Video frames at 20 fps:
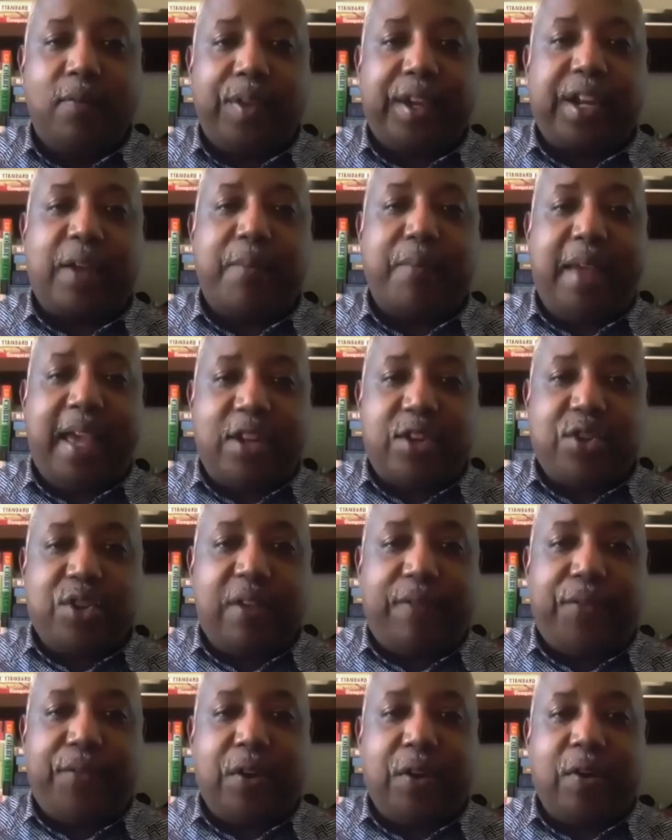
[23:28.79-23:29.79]
Like,
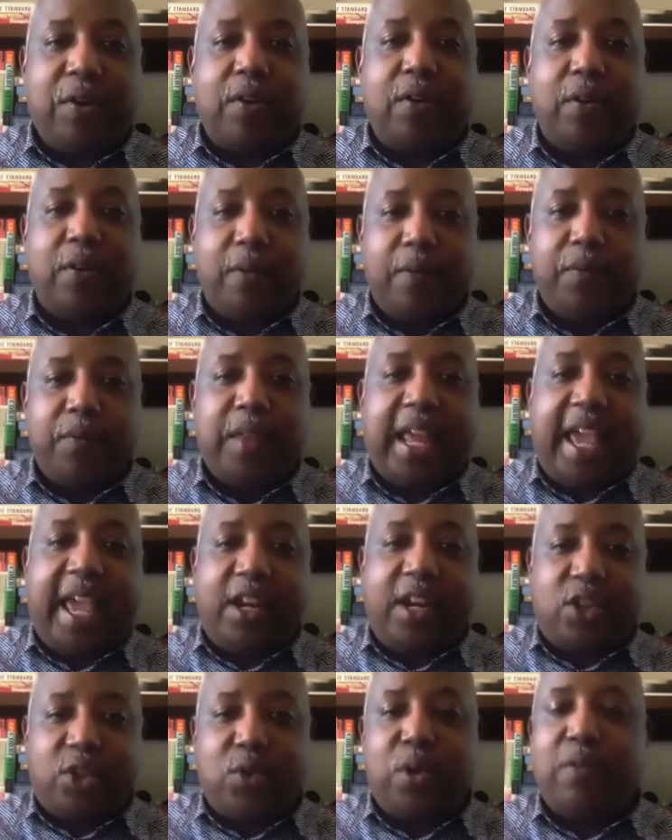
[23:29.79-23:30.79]
imagine if the
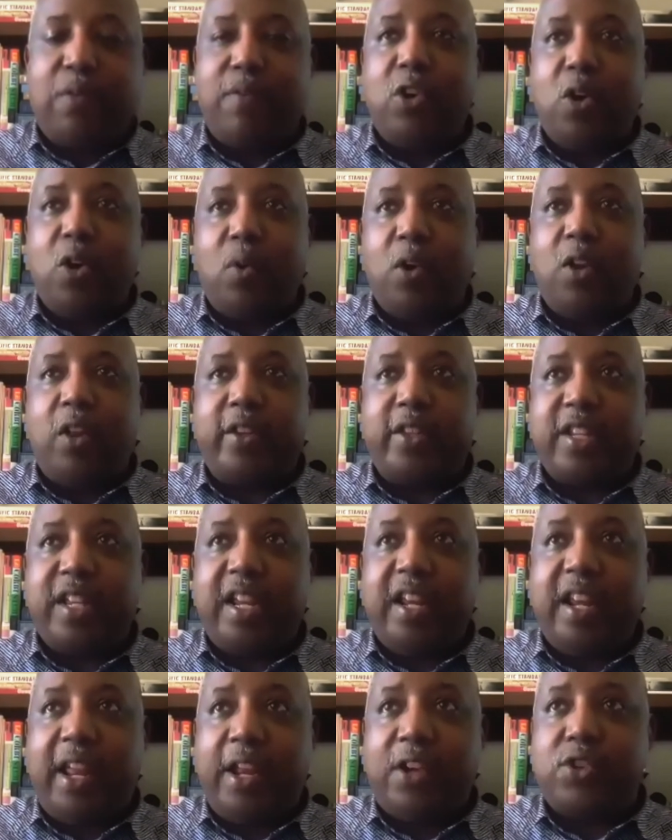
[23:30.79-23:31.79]
attitude of a know-it-all
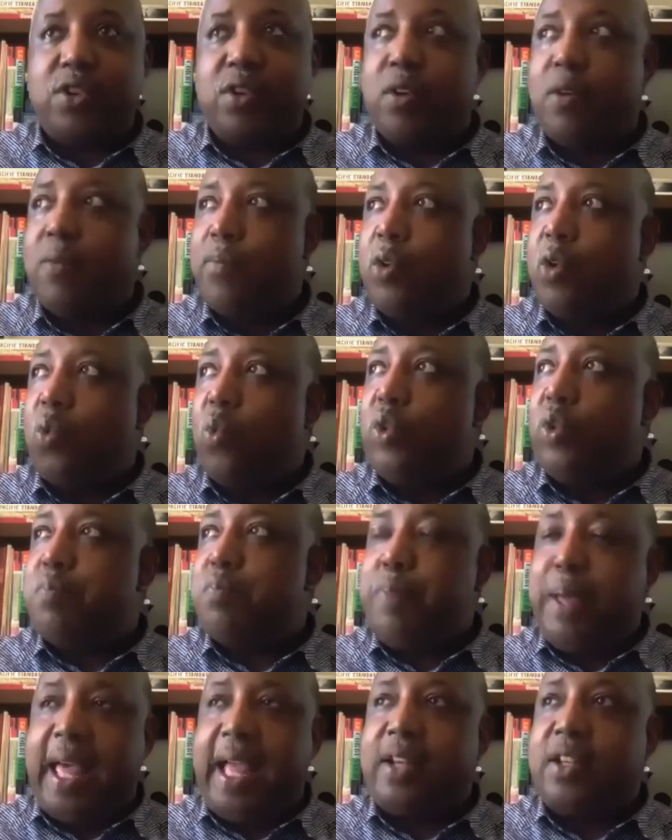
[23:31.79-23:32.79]
teenager was
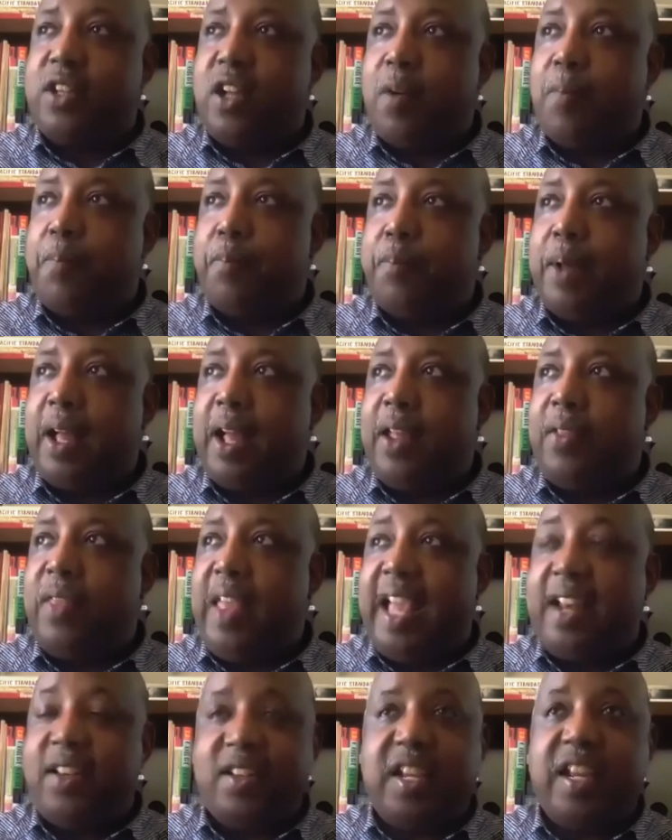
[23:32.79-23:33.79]
backed up by
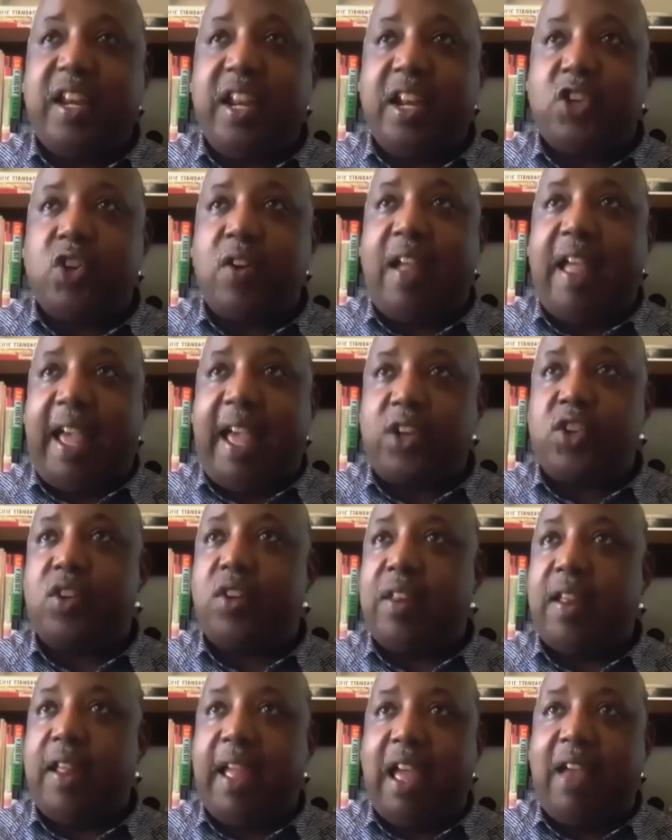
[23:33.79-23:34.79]
that teenager
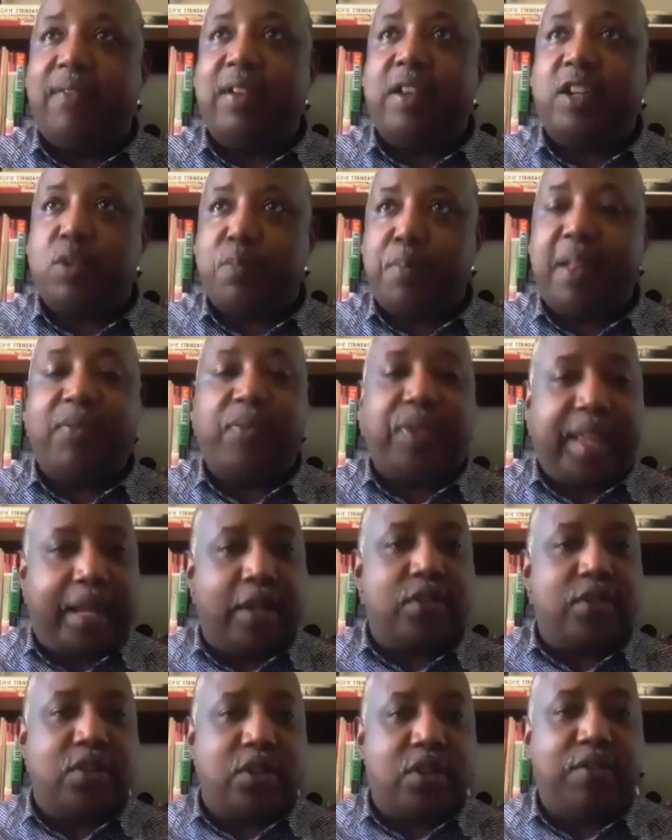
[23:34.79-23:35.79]
actually having spent
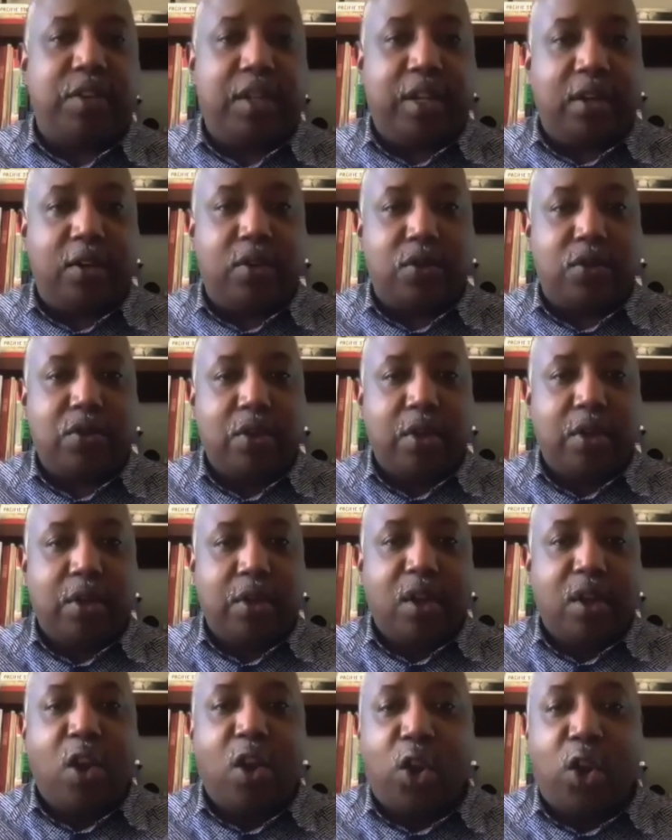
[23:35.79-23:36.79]
thousands of years
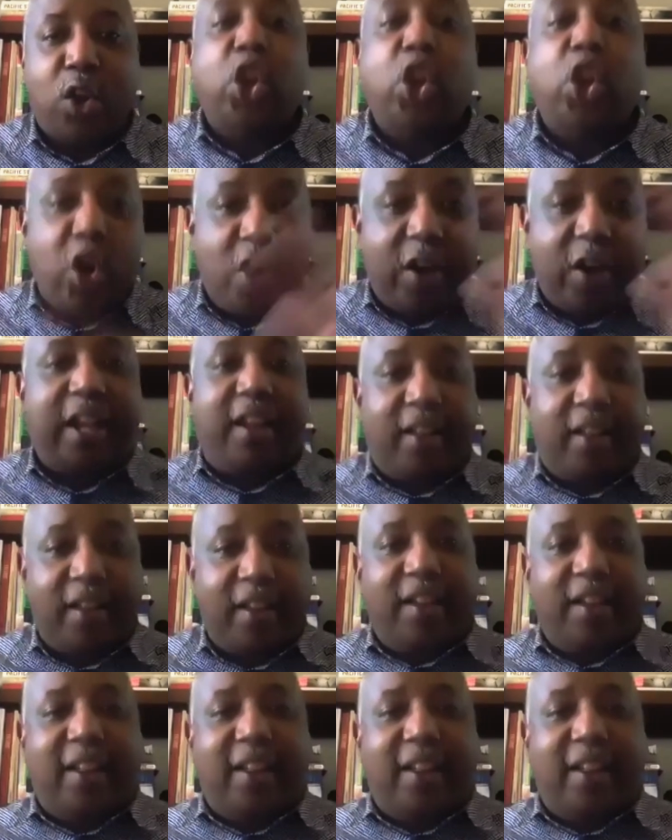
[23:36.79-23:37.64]
learning